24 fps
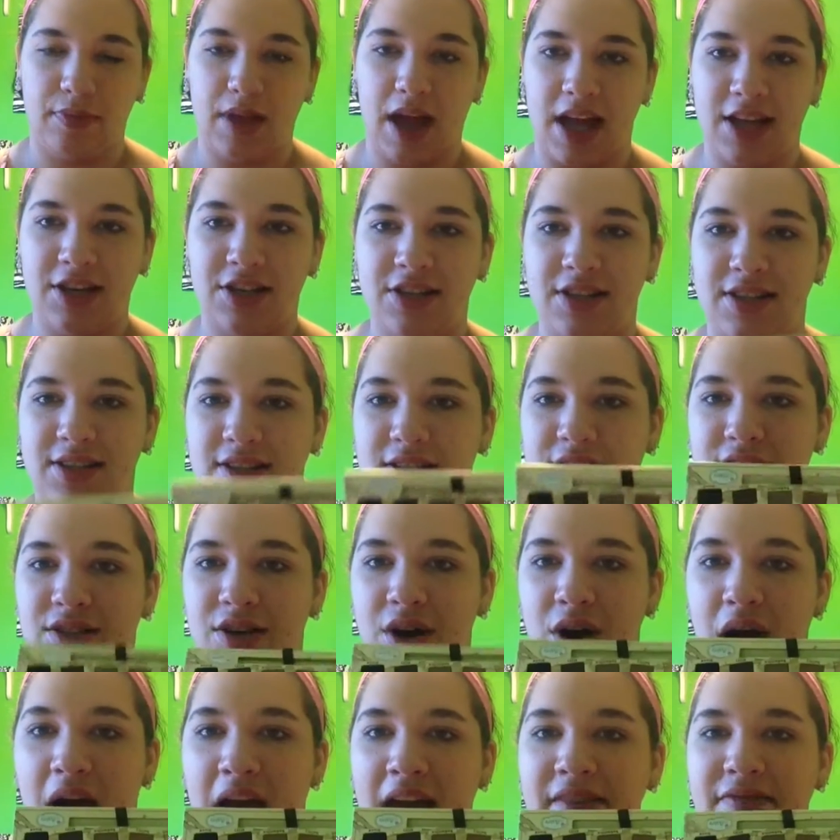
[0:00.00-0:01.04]
just
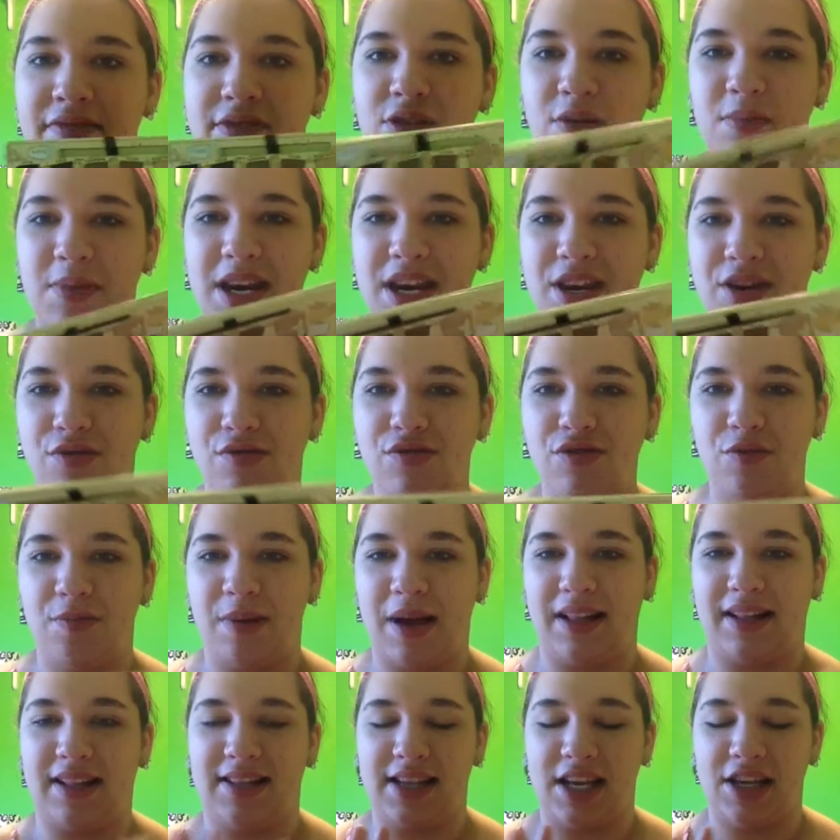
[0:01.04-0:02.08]
don't, I have so many neutral
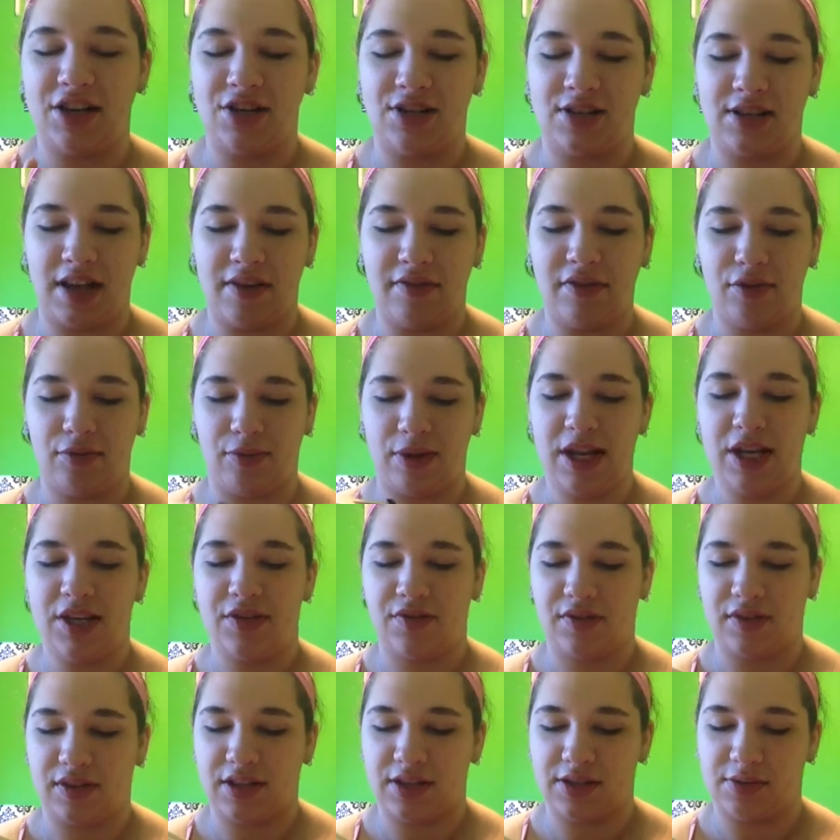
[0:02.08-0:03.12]
palettes, I just never reach
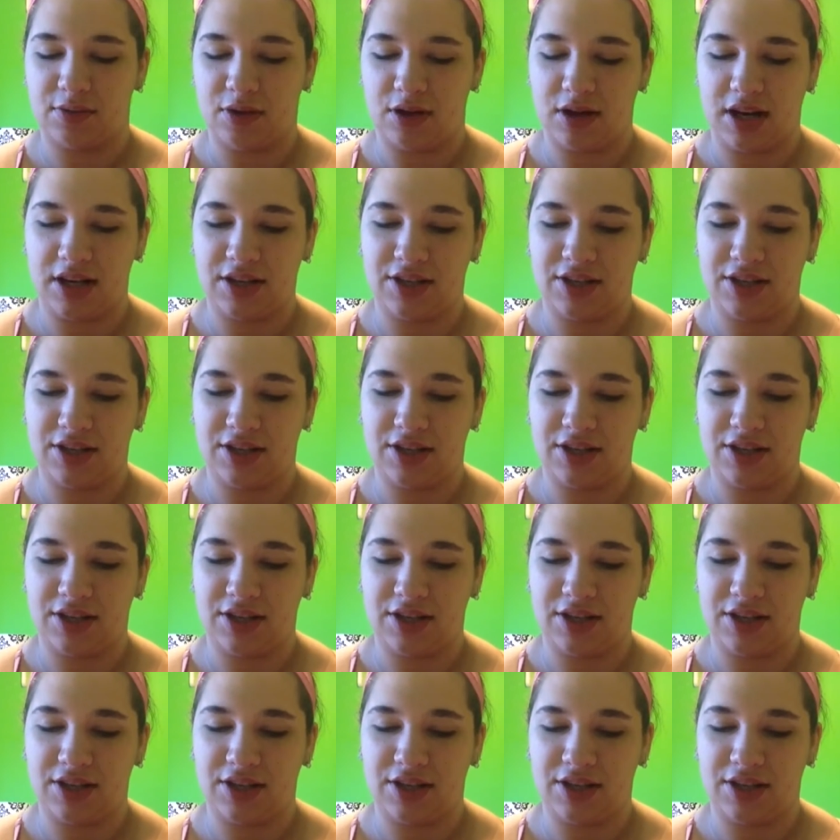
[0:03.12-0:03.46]
for this one. I